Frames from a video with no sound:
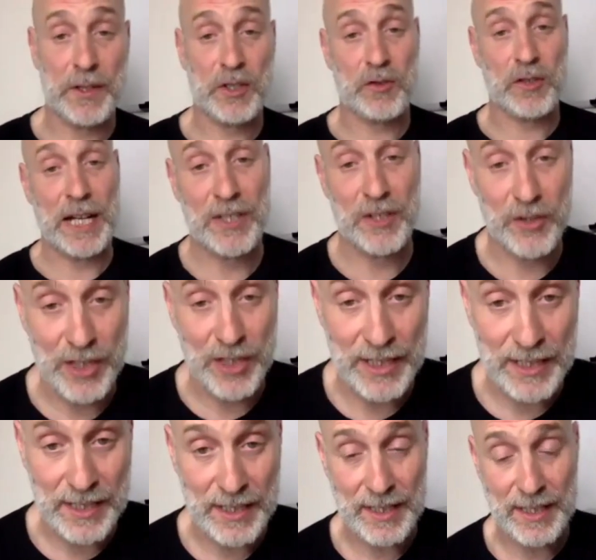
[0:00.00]

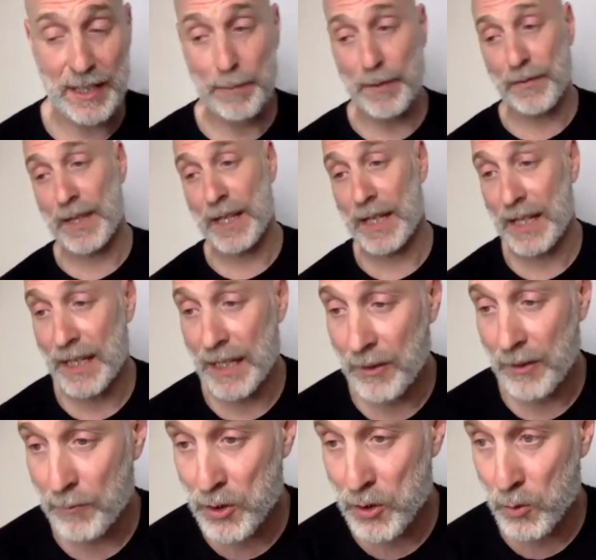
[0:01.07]
strategies and some of
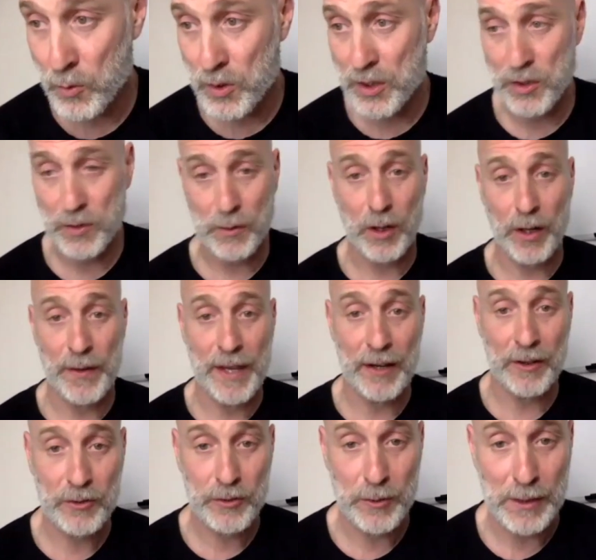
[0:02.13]
the resources you've got in
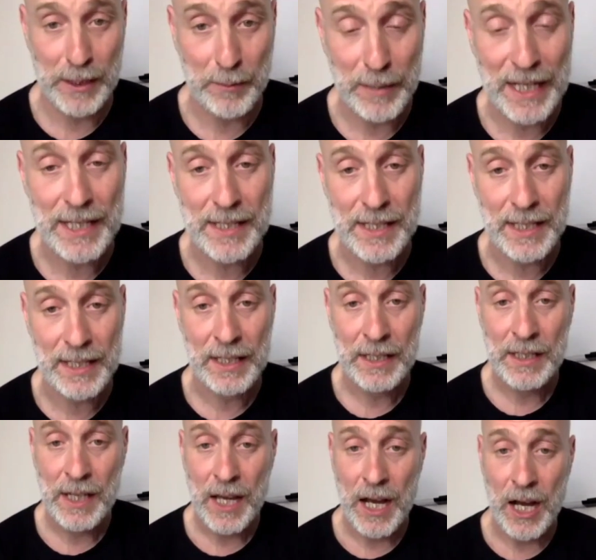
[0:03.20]
there are truly amazing.
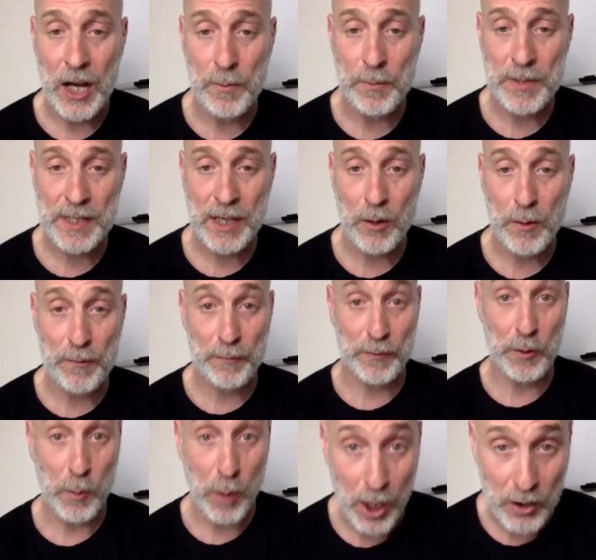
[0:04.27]
So
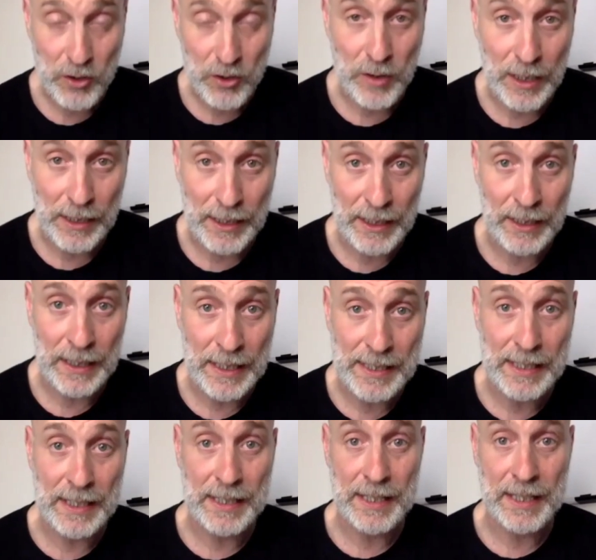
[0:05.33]
if you are struggling
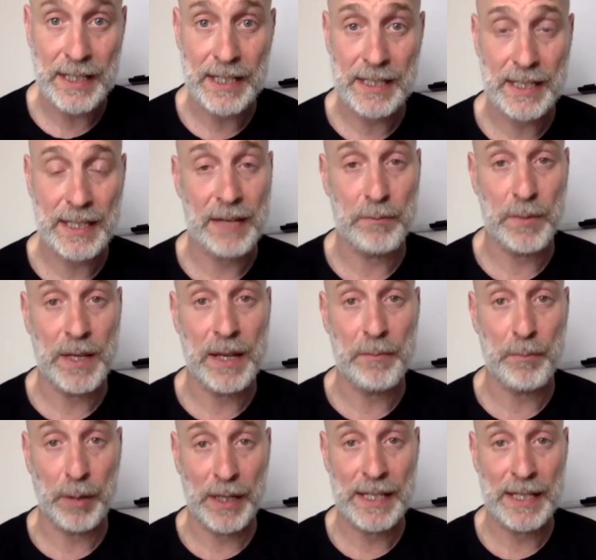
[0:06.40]
listening to this,
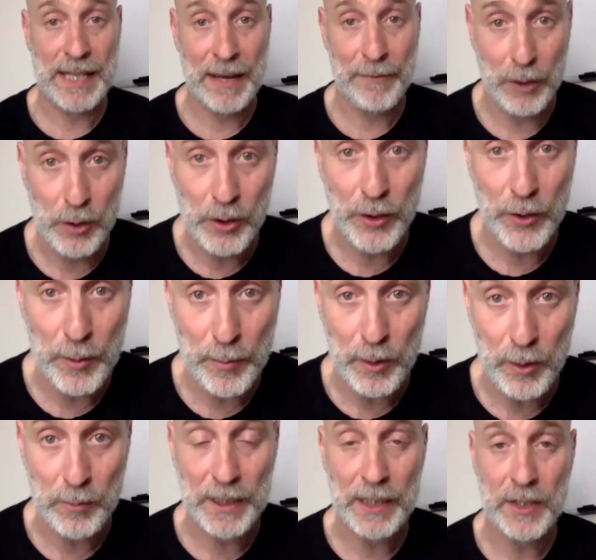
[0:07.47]
then please have a look at the
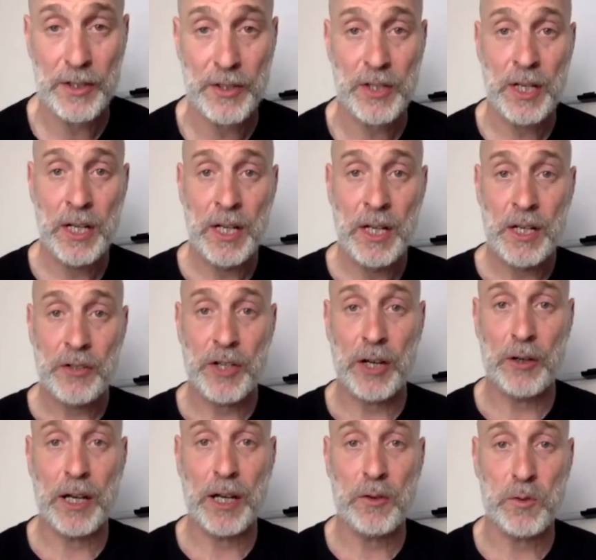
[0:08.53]
book, because
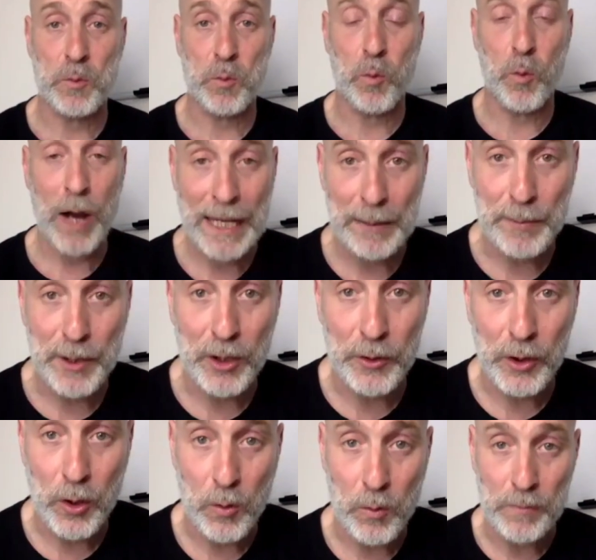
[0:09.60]
Joe goes way
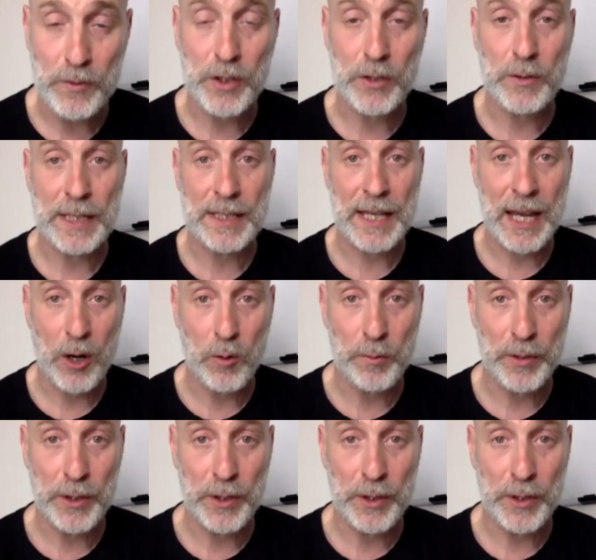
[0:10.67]
beyond the call of duty to help